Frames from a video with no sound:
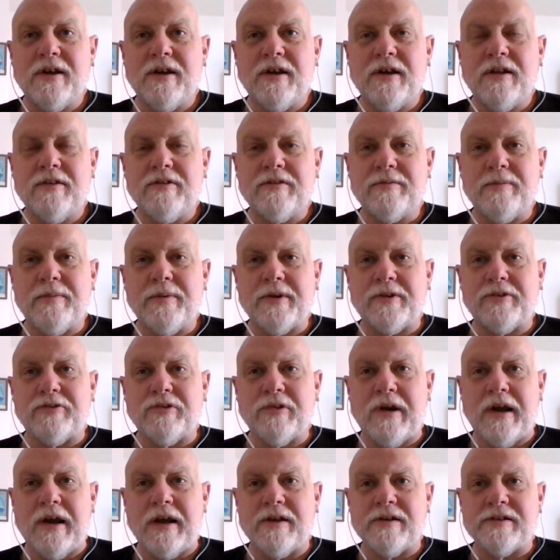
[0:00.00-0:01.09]
There's a big
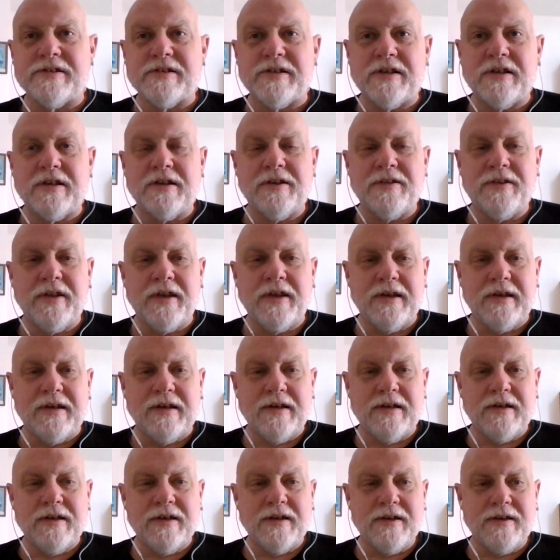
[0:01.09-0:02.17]
trial scene at the
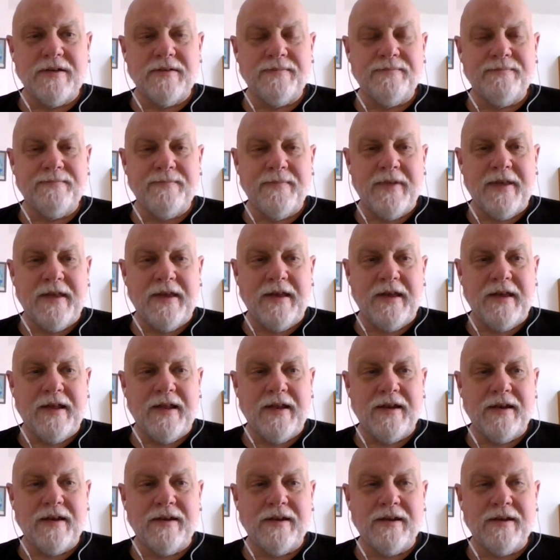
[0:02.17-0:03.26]
end,
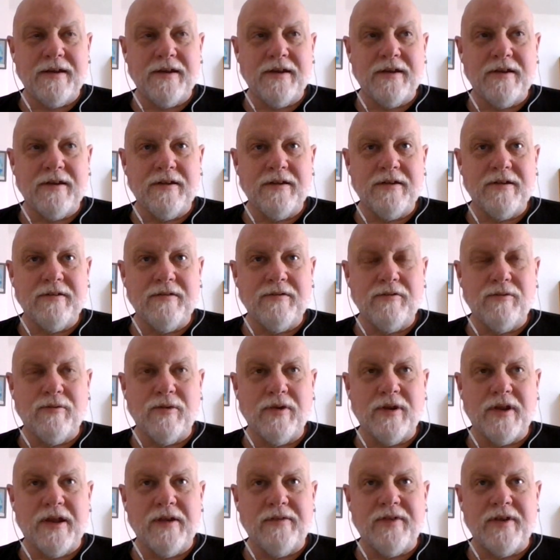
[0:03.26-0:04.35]
and we're
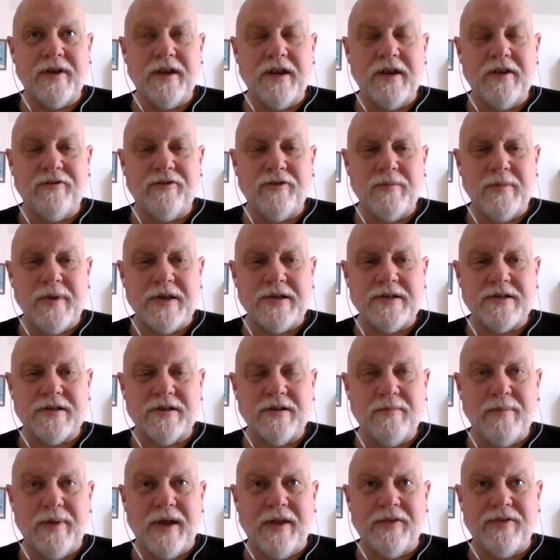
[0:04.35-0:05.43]
given information
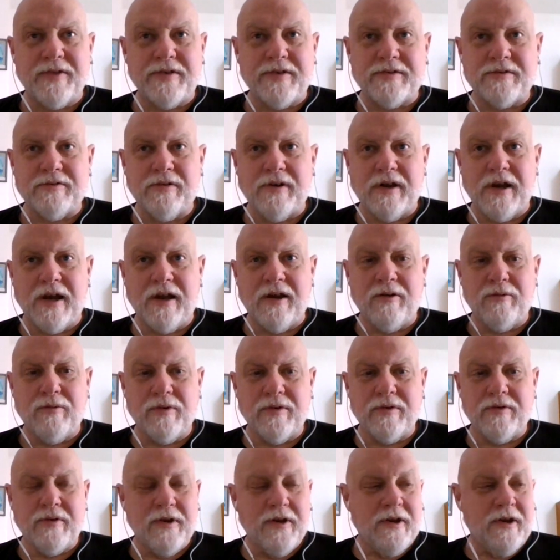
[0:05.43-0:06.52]
about this trial
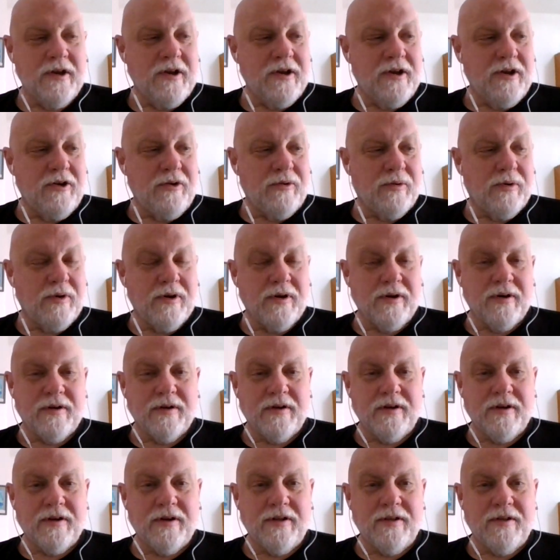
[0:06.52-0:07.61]
where
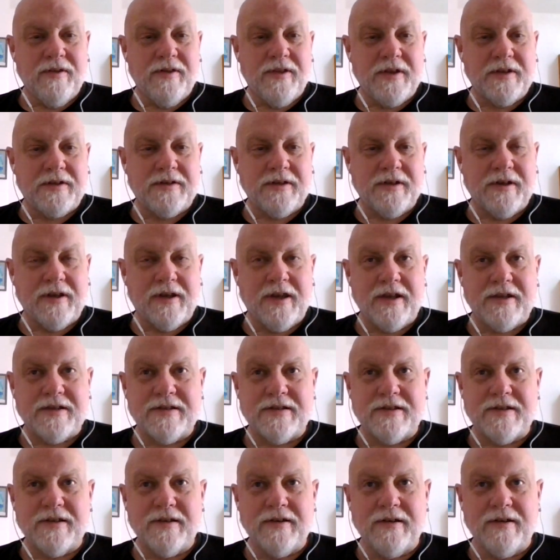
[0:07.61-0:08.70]
gets
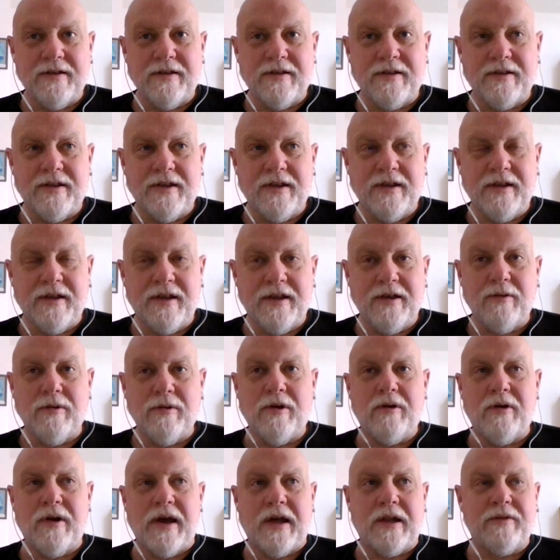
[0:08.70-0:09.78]
the
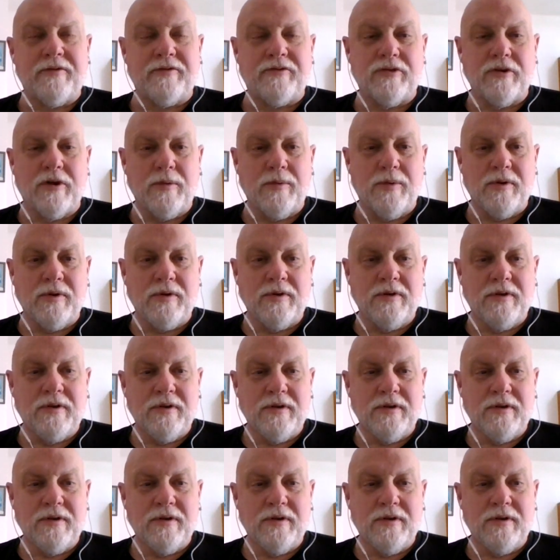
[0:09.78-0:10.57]
hero out of trouble